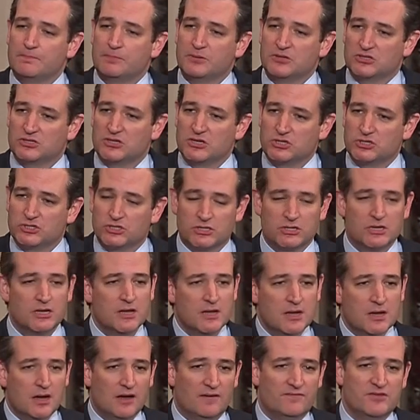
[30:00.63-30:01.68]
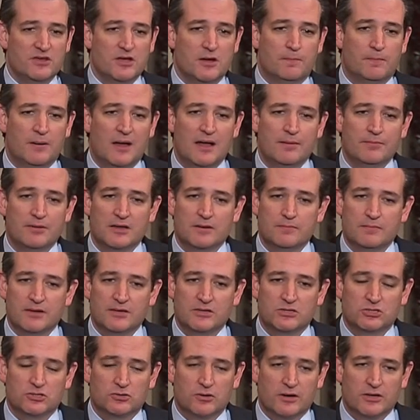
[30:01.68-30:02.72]
position of the Obama
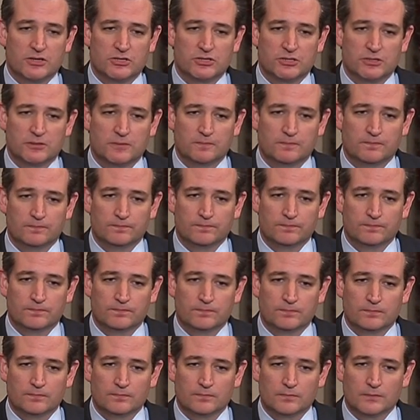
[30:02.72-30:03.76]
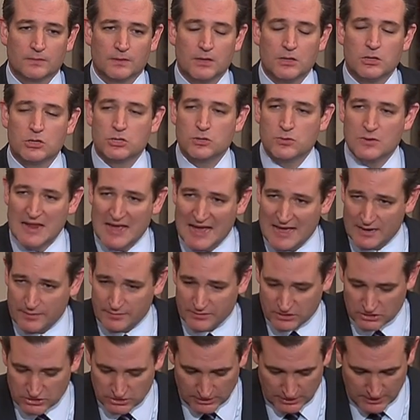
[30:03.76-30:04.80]
administration
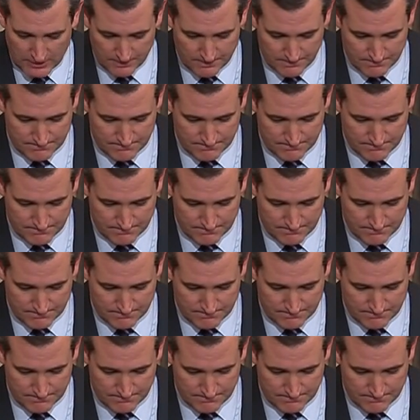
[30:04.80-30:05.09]
unanimously,